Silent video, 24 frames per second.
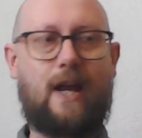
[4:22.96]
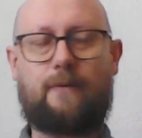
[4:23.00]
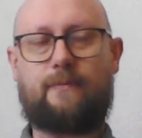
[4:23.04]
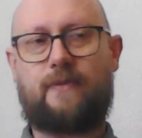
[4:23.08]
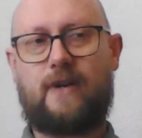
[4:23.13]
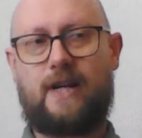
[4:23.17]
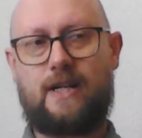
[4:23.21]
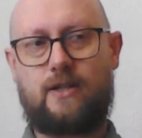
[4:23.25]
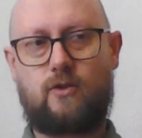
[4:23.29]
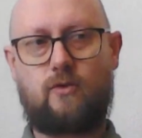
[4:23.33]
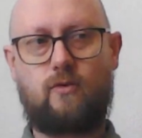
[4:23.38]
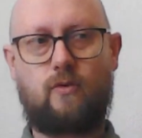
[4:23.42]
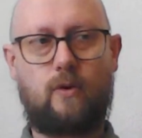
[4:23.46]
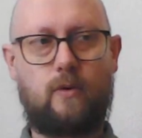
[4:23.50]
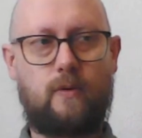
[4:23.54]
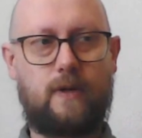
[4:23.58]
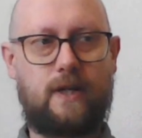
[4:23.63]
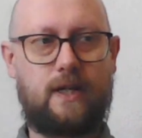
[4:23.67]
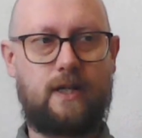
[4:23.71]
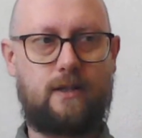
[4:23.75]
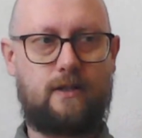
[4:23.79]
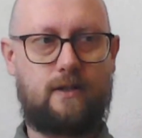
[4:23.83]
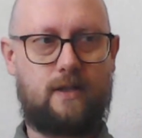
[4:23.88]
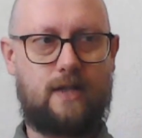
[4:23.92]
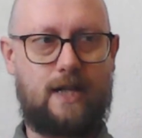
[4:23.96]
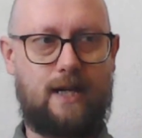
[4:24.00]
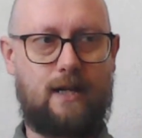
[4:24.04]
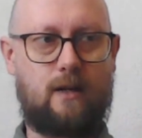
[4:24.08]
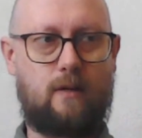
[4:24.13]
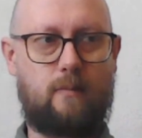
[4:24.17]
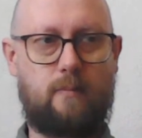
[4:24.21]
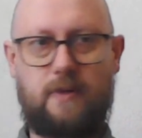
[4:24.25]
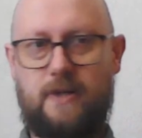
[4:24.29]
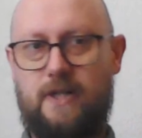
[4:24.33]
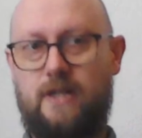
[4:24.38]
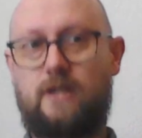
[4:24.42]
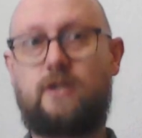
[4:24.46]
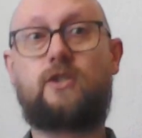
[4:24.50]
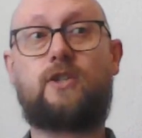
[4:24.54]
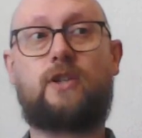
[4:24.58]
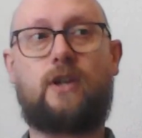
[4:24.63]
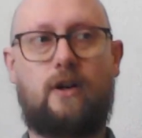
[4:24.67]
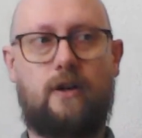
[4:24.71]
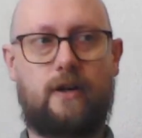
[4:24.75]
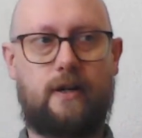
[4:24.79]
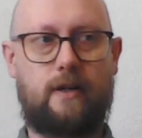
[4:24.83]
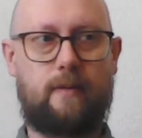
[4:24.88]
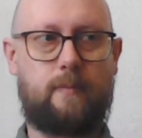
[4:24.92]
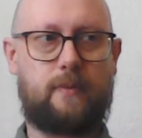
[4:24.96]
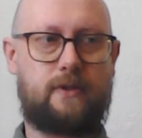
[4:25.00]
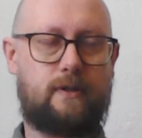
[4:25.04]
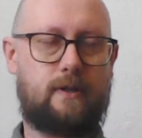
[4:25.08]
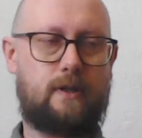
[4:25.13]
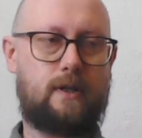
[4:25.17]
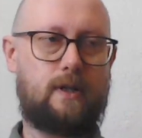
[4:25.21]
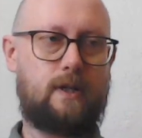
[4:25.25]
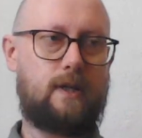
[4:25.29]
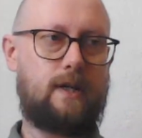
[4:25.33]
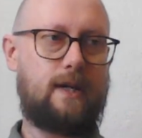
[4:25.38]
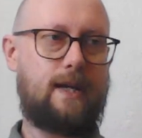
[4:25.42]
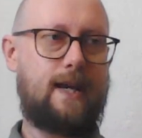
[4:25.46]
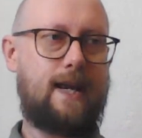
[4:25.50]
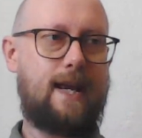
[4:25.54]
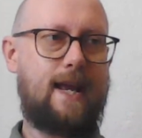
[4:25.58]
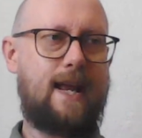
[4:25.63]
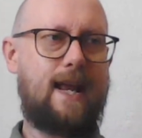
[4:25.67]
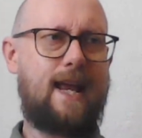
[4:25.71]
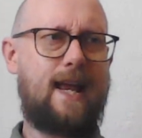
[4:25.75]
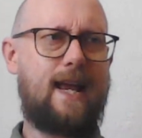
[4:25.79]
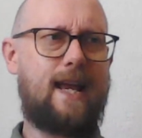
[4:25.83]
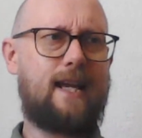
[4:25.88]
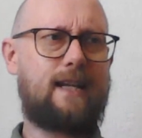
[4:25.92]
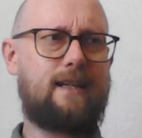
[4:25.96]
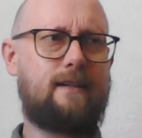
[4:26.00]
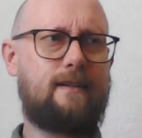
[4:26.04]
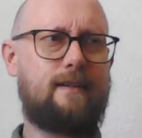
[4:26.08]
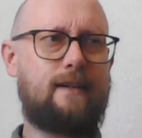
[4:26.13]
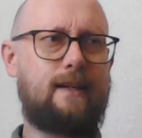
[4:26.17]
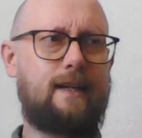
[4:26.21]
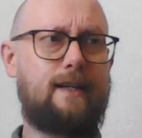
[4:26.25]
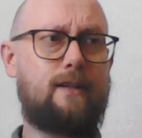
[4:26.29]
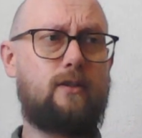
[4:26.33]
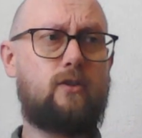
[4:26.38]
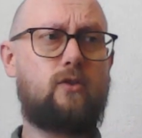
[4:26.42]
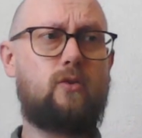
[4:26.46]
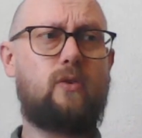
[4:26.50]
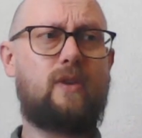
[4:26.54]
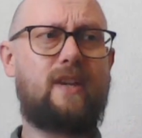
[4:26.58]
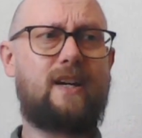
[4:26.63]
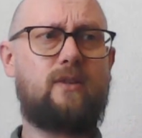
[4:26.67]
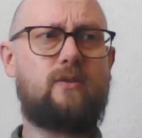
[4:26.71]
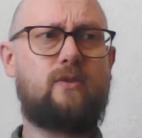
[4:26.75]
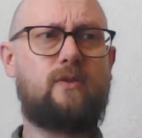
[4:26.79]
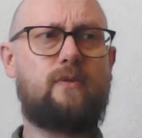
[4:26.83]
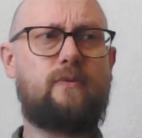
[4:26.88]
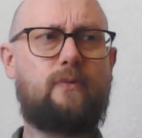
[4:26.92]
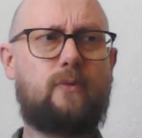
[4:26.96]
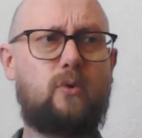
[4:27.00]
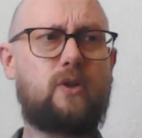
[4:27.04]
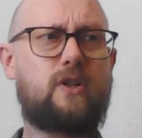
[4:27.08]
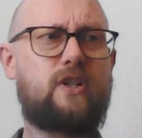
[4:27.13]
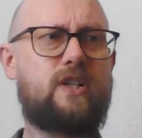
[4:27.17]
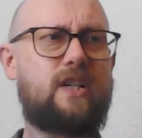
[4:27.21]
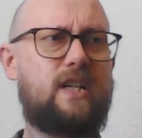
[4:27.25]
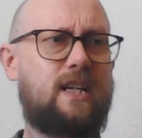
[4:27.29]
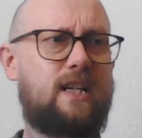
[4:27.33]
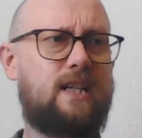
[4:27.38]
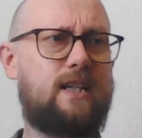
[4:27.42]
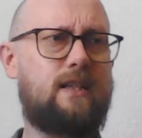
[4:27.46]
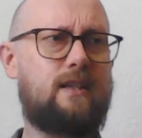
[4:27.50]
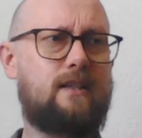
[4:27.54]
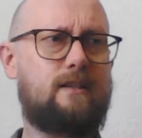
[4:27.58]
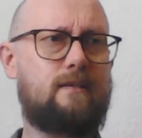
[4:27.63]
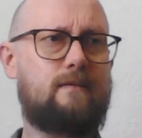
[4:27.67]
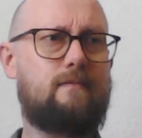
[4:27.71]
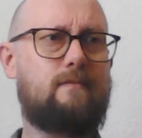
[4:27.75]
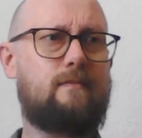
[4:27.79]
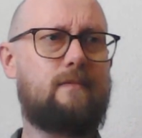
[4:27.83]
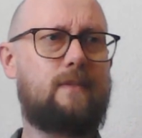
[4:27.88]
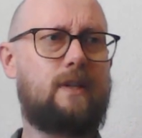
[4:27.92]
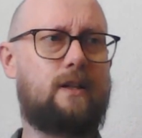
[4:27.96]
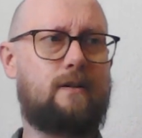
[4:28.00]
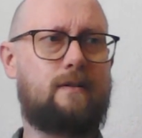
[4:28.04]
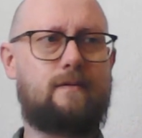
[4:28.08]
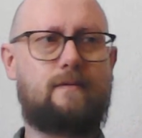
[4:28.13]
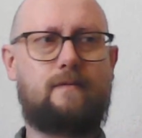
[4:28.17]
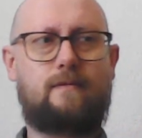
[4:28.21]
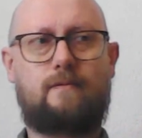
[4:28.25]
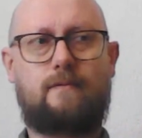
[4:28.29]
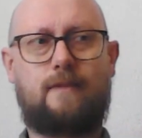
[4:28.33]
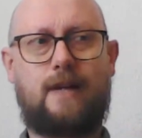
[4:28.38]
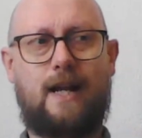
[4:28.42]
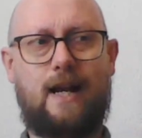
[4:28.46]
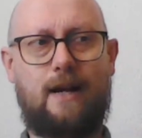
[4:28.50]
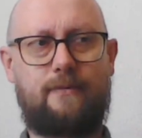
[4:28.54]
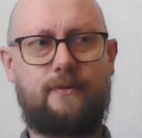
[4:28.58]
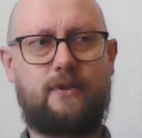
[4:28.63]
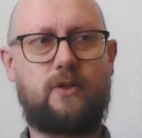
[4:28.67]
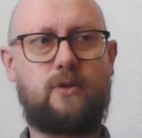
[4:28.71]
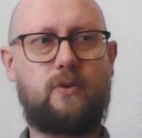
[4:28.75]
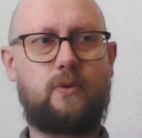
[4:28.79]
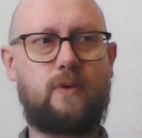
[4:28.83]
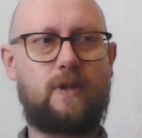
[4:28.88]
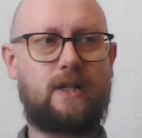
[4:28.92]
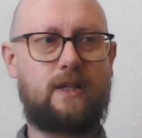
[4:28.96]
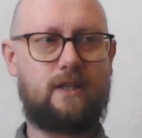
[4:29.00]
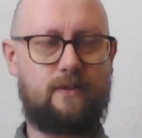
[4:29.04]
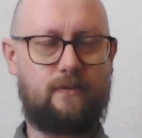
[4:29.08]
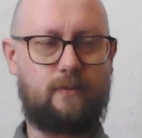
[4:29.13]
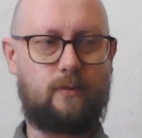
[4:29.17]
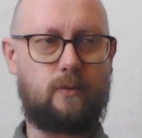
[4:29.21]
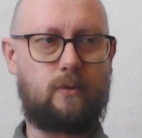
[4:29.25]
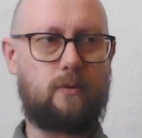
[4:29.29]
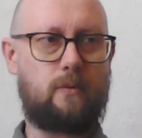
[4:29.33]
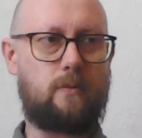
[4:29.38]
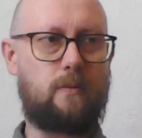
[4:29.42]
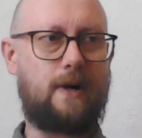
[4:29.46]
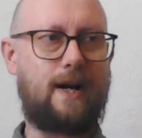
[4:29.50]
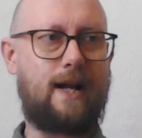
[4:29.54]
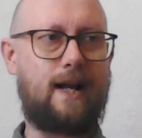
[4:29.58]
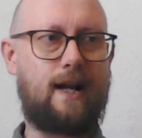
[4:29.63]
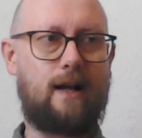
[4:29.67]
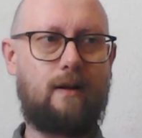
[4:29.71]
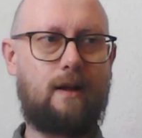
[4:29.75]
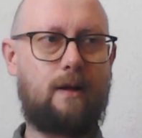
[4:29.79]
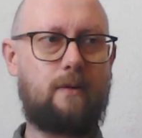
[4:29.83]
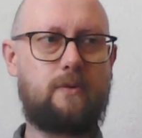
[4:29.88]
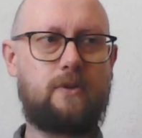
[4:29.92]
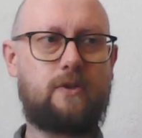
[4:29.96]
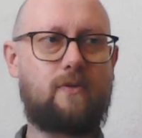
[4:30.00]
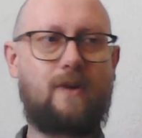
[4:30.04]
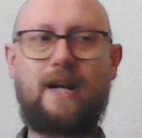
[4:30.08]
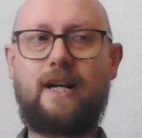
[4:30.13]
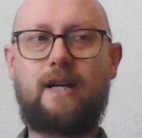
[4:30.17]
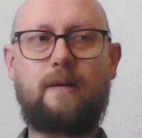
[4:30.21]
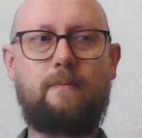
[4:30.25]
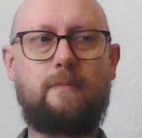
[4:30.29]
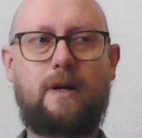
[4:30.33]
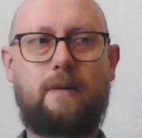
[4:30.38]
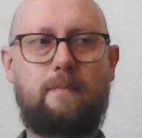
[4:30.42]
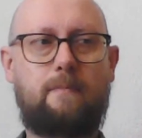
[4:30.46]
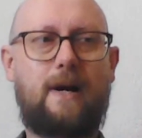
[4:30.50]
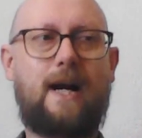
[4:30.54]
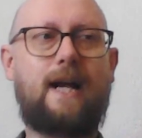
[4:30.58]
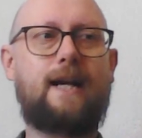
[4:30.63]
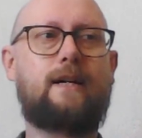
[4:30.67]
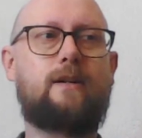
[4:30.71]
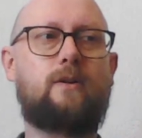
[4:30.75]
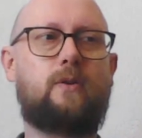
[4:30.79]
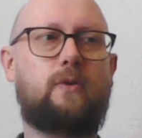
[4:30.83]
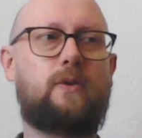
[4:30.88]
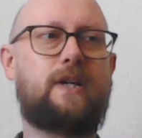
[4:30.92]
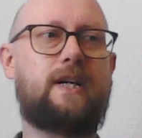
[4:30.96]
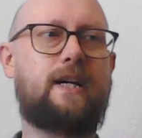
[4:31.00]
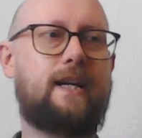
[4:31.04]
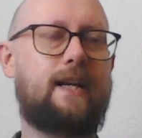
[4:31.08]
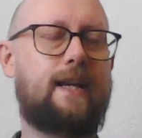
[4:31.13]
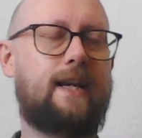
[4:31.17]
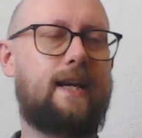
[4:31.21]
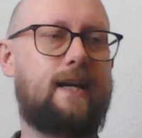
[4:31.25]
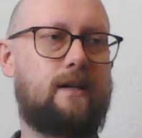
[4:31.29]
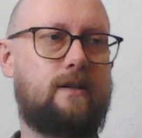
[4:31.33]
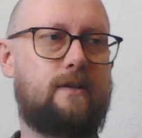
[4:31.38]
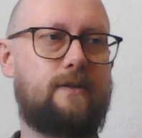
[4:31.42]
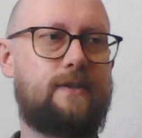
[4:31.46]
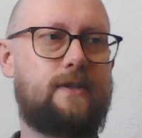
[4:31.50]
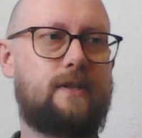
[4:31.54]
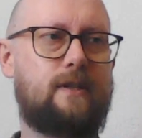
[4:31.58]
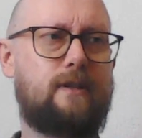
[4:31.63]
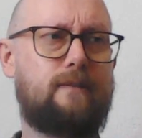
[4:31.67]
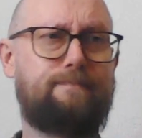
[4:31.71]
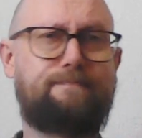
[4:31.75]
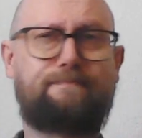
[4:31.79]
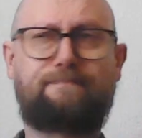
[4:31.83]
fast growing tech company startups. And in 2014, after doing this for a while, I was riding my bike on the canals